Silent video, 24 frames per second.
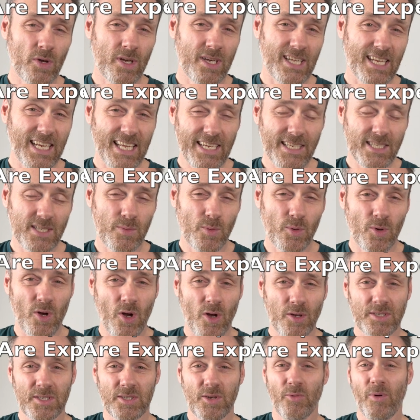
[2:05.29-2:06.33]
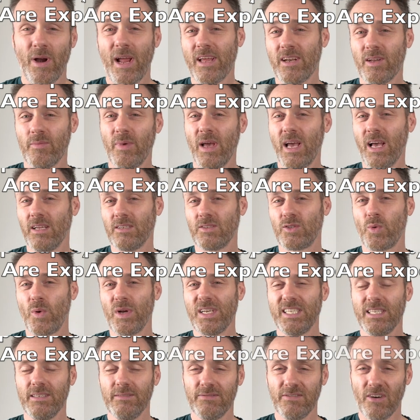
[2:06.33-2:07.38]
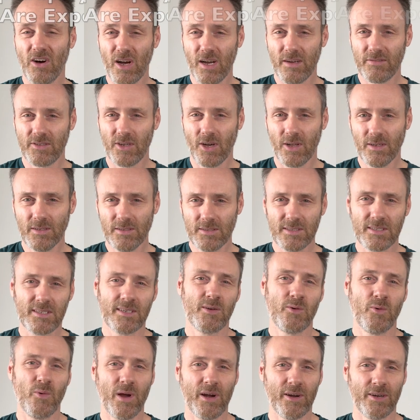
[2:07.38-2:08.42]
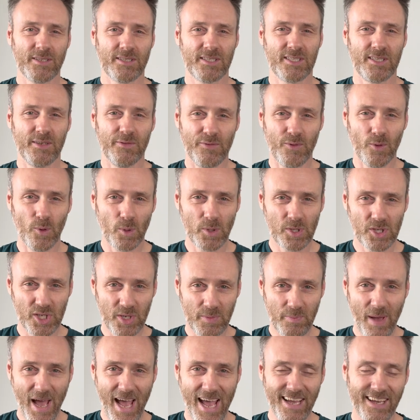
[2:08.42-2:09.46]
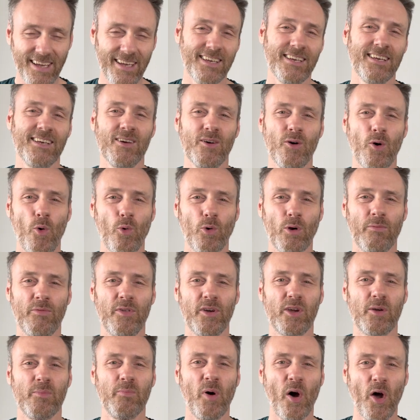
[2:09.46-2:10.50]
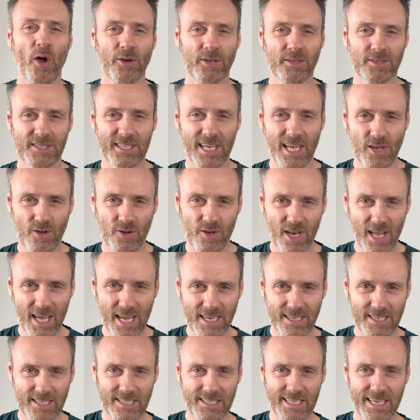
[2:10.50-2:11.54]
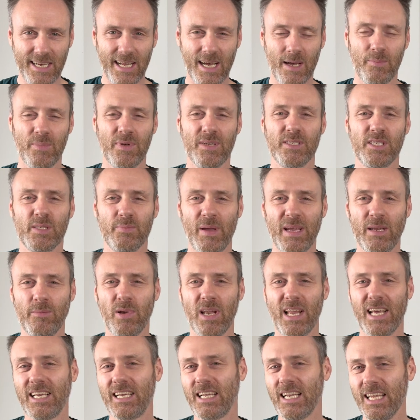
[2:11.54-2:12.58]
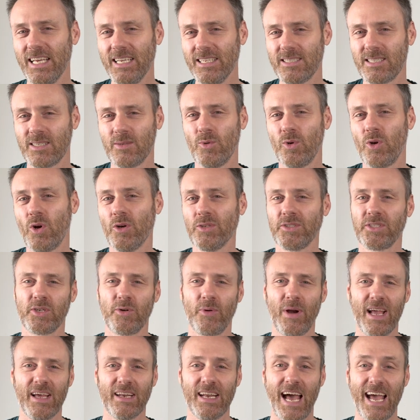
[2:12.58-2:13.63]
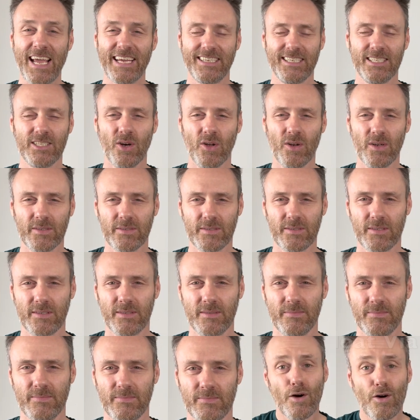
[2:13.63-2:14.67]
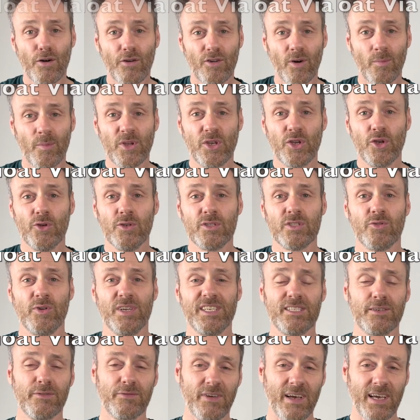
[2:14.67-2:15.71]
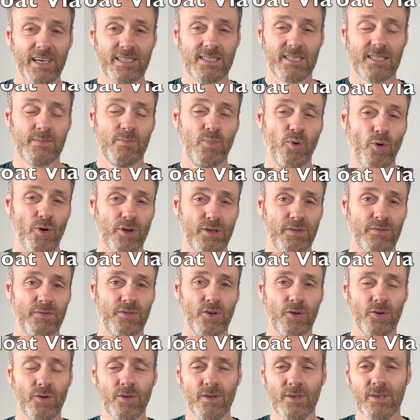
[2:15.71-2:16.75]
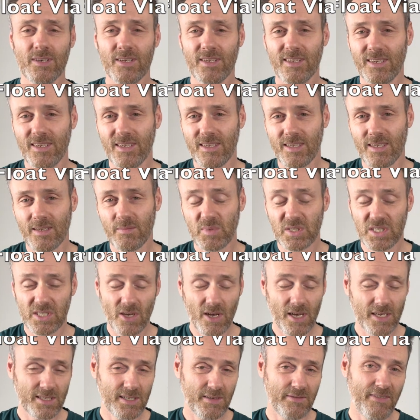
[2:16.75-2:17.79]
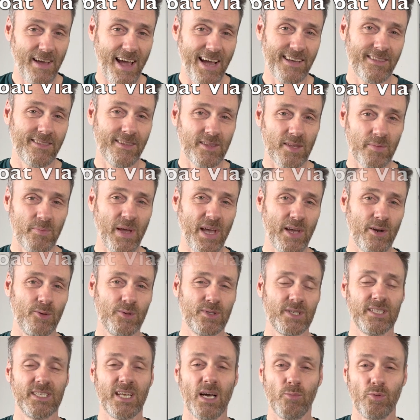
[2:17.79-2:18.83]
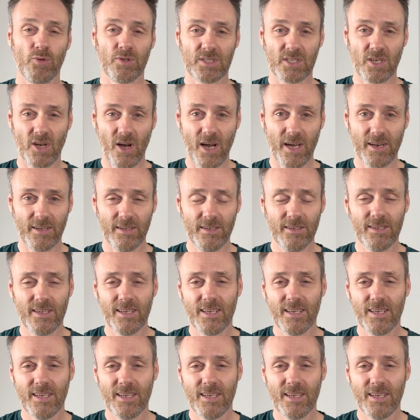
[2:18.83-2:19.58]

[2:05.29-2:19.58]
cleats will cost around about $25, whereas the full shebang, all of the components that you need to set up Speedplay cleats, will cost around $80. From a user interface point of view, besides the fact that the pedals are double-sided,